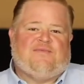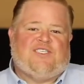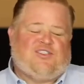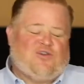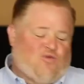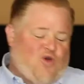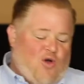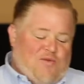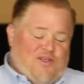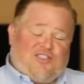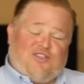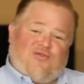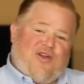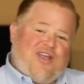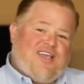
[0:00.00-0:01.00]
So Romans
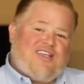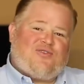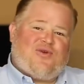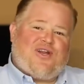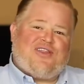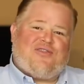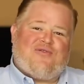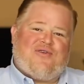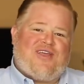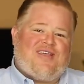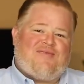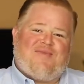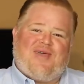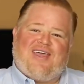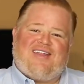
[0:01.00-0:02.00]
3,
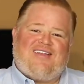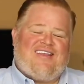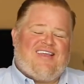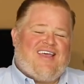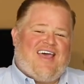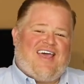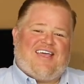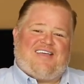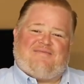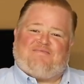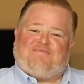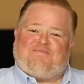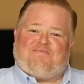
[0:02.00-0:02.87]
23, man, hey,